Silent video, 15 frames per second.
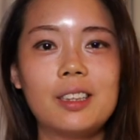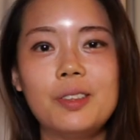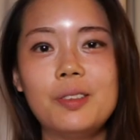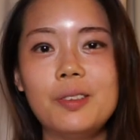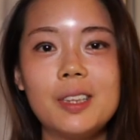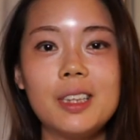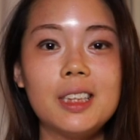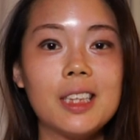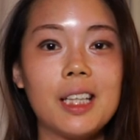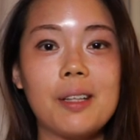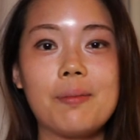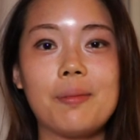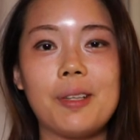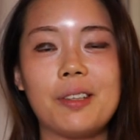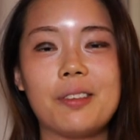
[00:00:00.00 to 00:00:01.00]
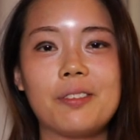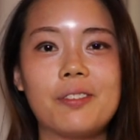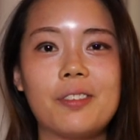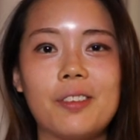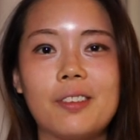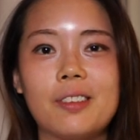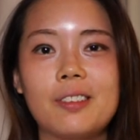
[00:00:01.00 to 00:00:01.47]
you could take better
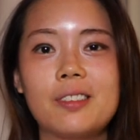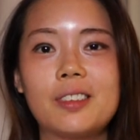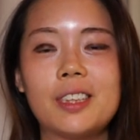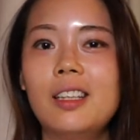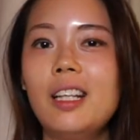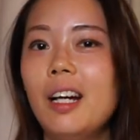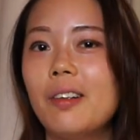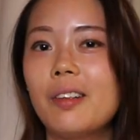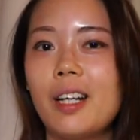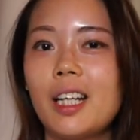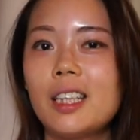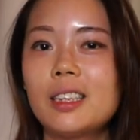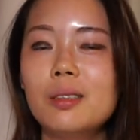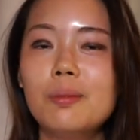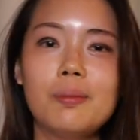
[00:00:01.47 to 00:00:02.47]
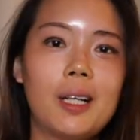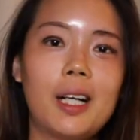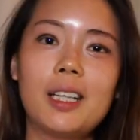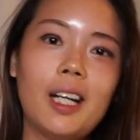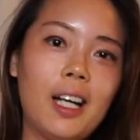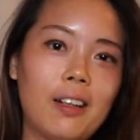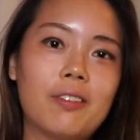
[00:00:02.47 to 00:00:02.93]
photos. Now, as you
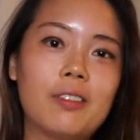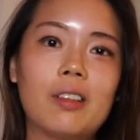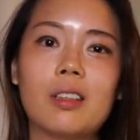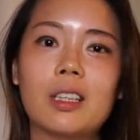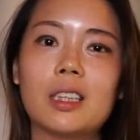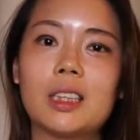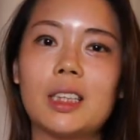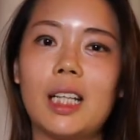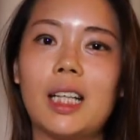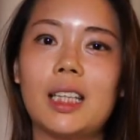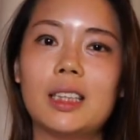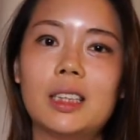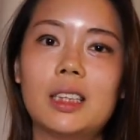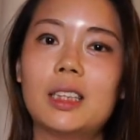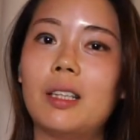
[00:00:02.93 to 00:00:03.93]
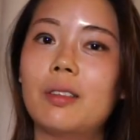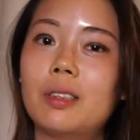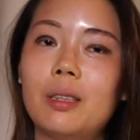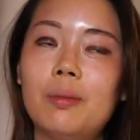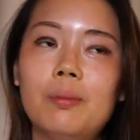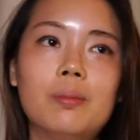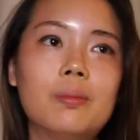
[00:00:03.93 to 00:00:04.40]
might have noticed, I
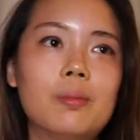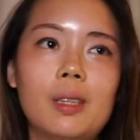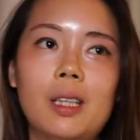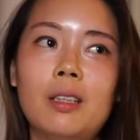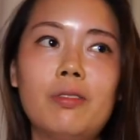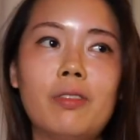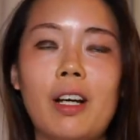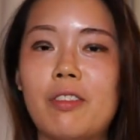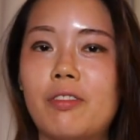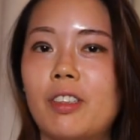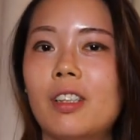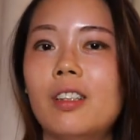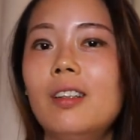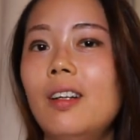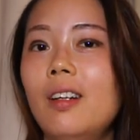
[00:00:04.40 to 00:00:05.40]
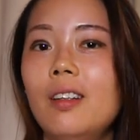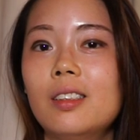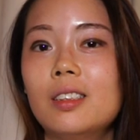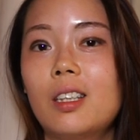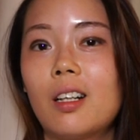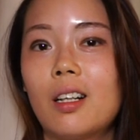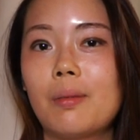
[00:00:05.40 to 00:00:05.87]
seldom, if ever,
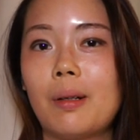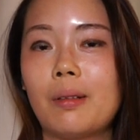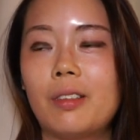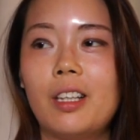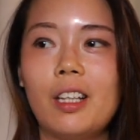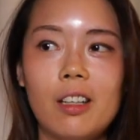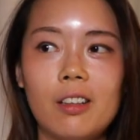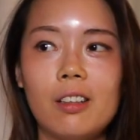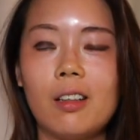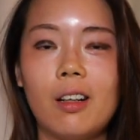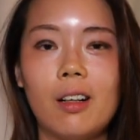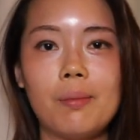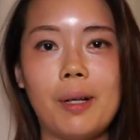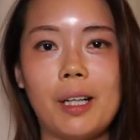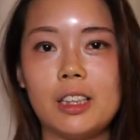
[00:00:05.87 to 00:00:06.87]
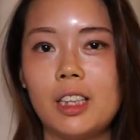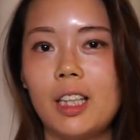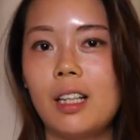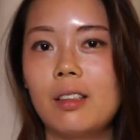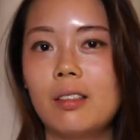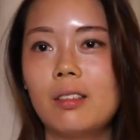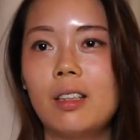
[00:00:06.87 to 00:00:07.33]
talk about gear on my
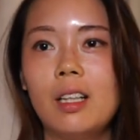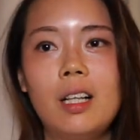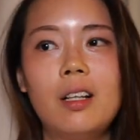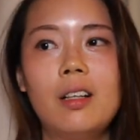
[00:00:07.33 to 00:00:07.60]
channel.